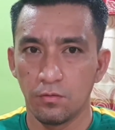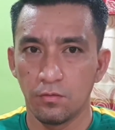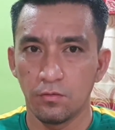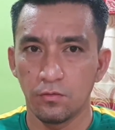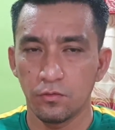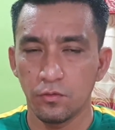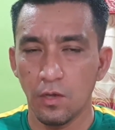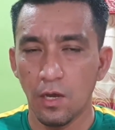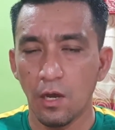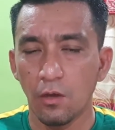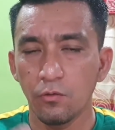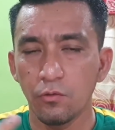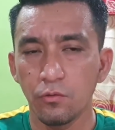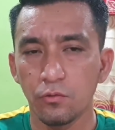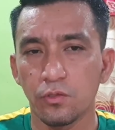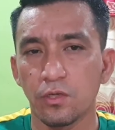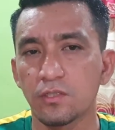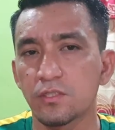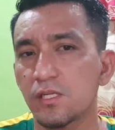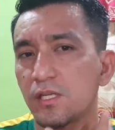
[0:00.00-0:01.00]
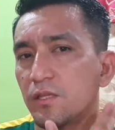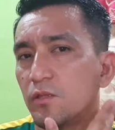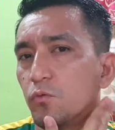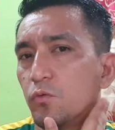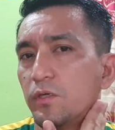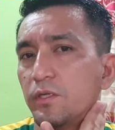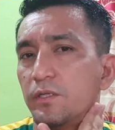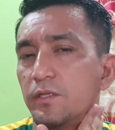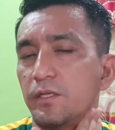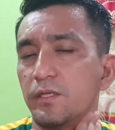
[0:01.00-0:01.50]
So how do you translate the
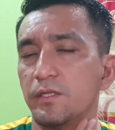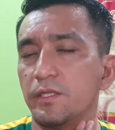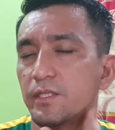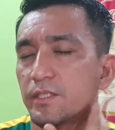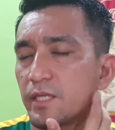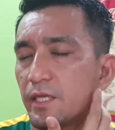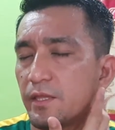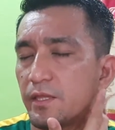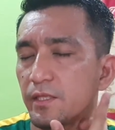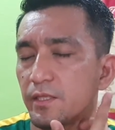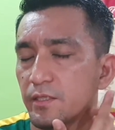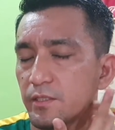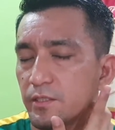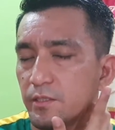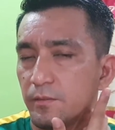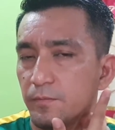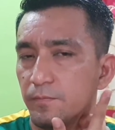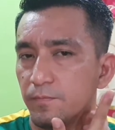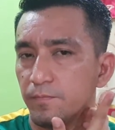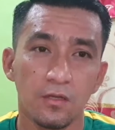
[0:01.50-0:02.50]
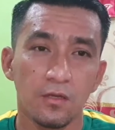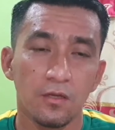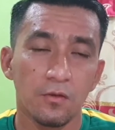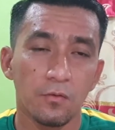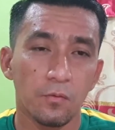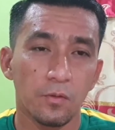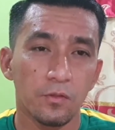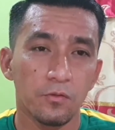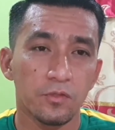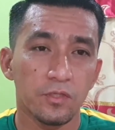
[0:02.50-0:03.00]
word, the sentence?
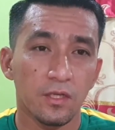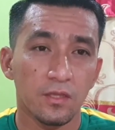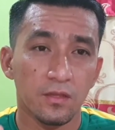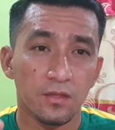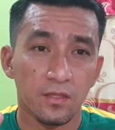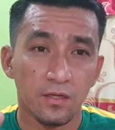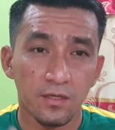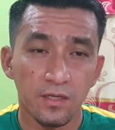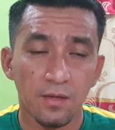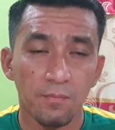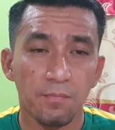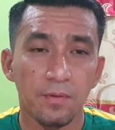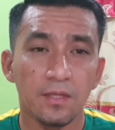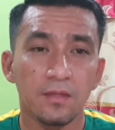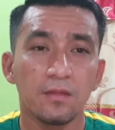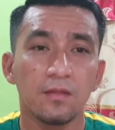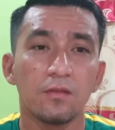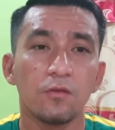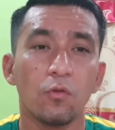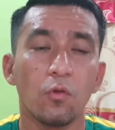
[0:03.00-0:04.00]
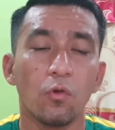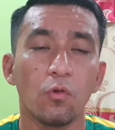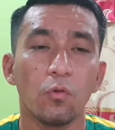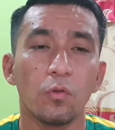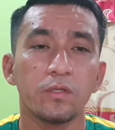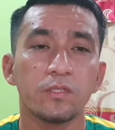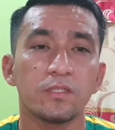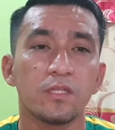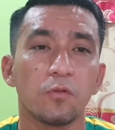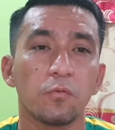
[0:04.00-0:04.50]
When you say terdapat, you
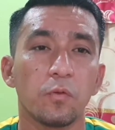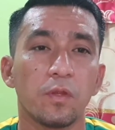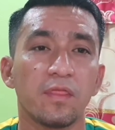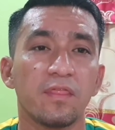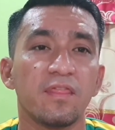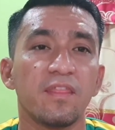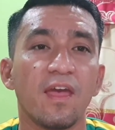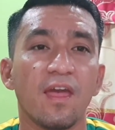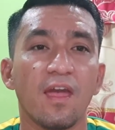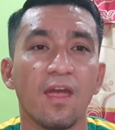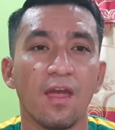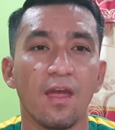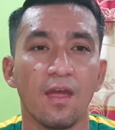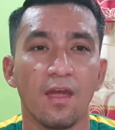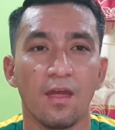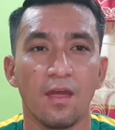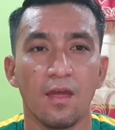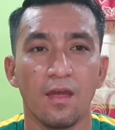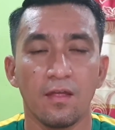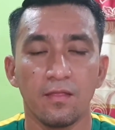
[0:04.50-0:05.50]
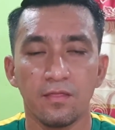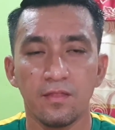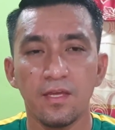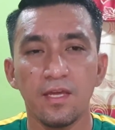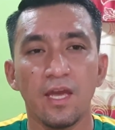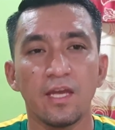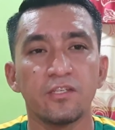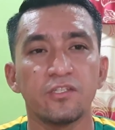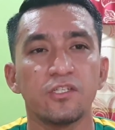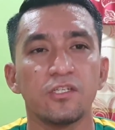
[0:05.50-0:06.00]
always start with there,
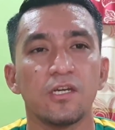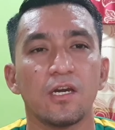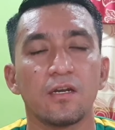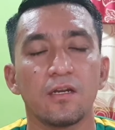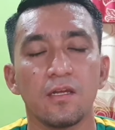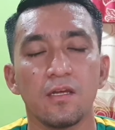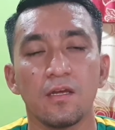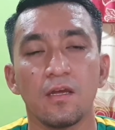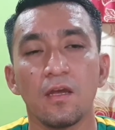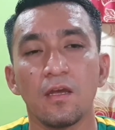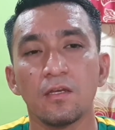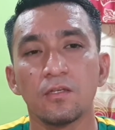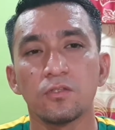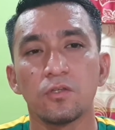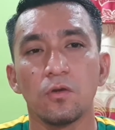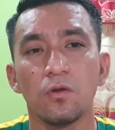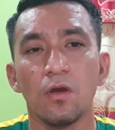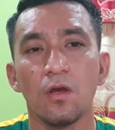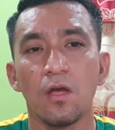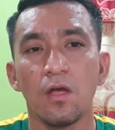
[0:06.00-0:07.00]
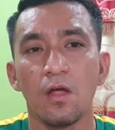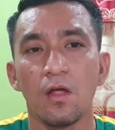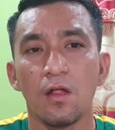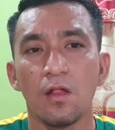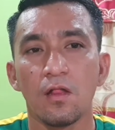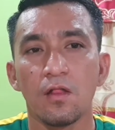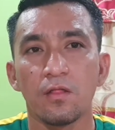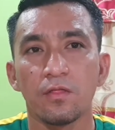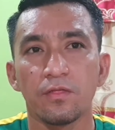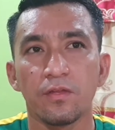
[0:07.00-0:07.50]
T-H-E-R-E. So
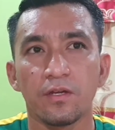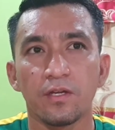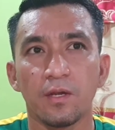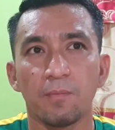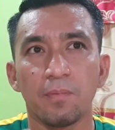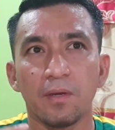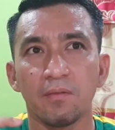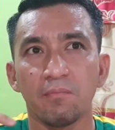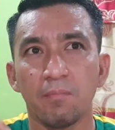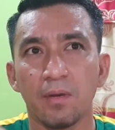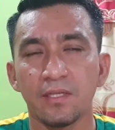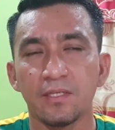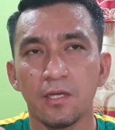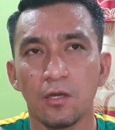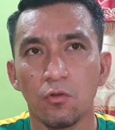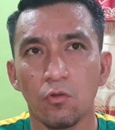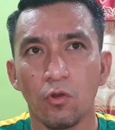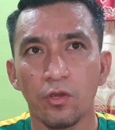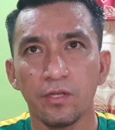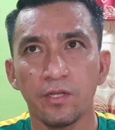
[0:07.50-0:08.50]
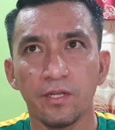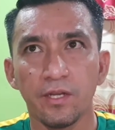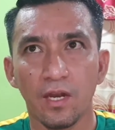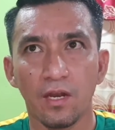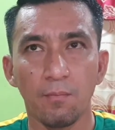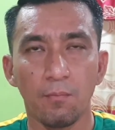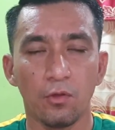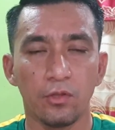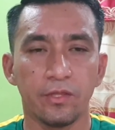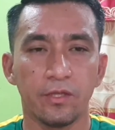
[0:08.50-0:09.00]
terdapat banyak koin di
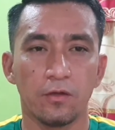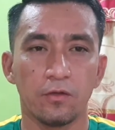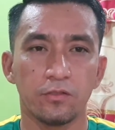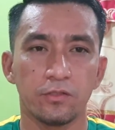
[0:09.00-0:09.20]
dalam botol.